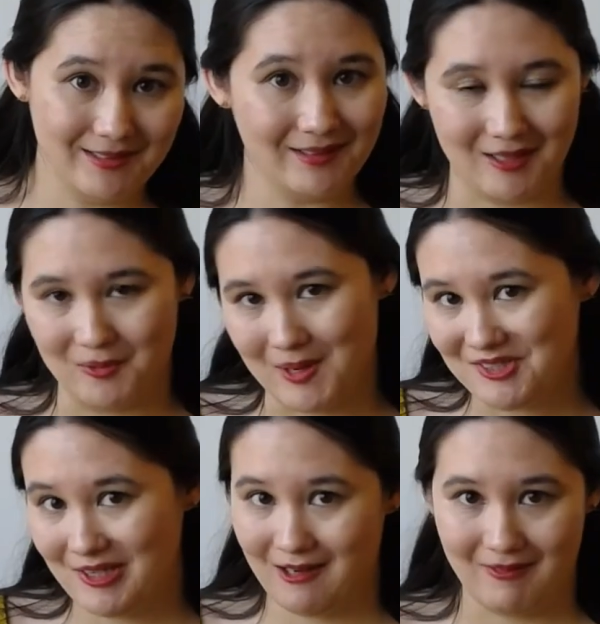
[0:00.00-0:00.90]
They're
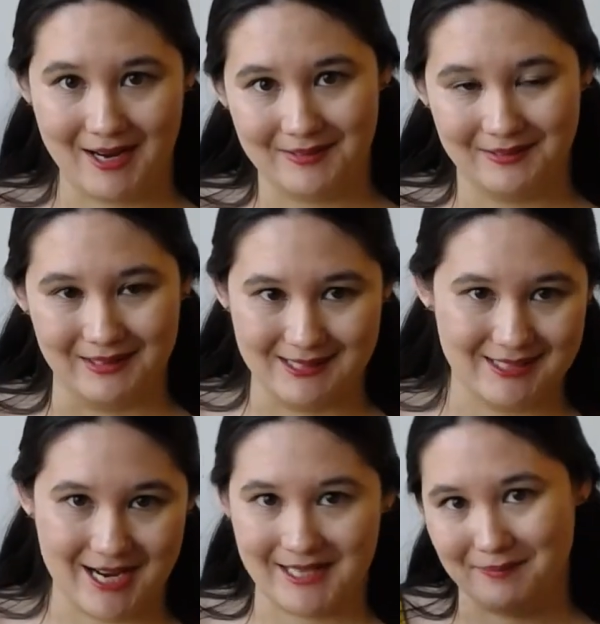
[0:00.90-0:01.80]
wandering around the
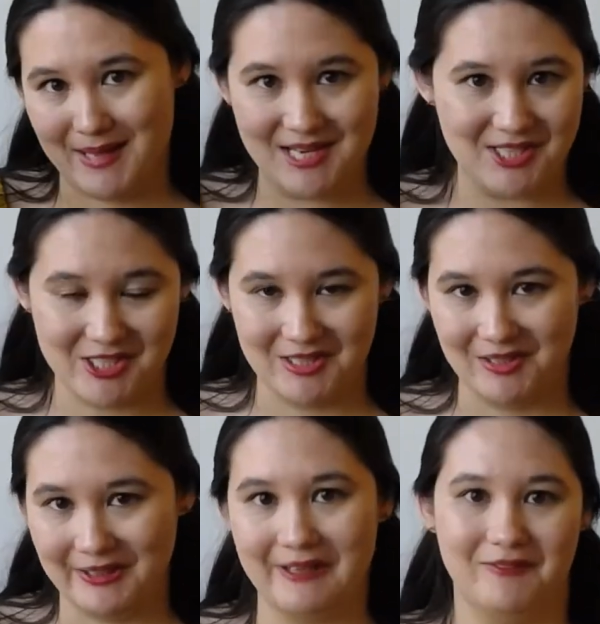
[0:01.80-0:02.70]
giant mansion
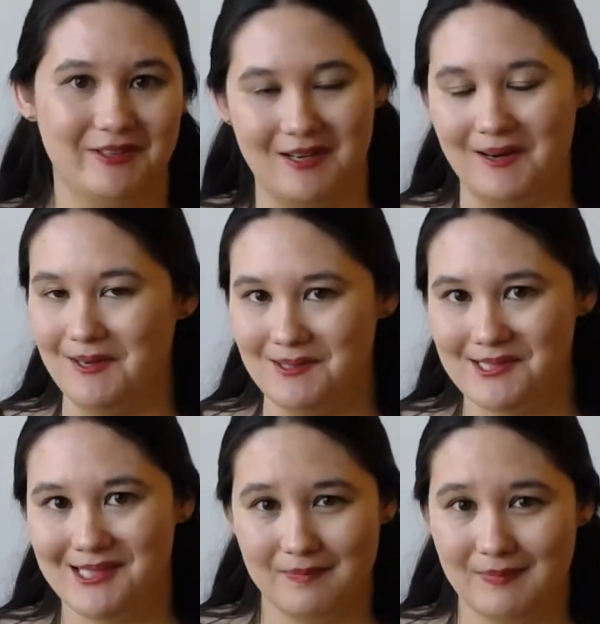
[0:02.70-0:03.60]
looking for their
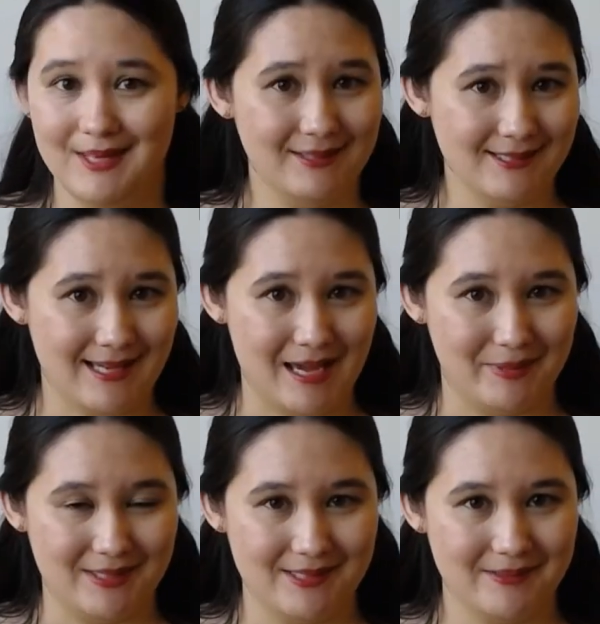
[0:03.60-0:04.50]
host. Then this
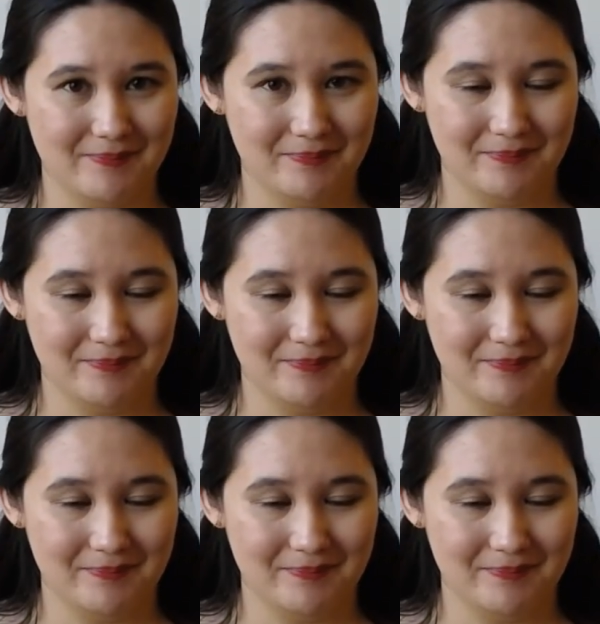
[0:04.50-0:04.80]
happens.